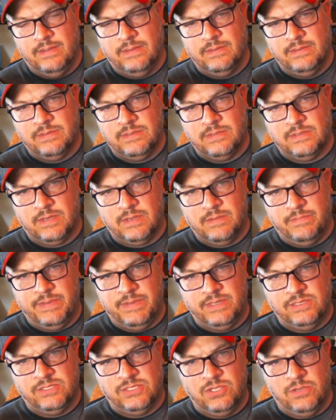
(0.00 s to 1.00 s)
It's just like a
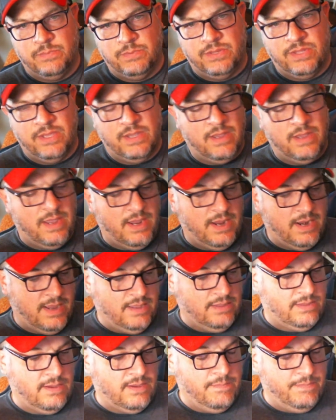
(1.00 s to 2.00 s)
big stupid thing hanging out there.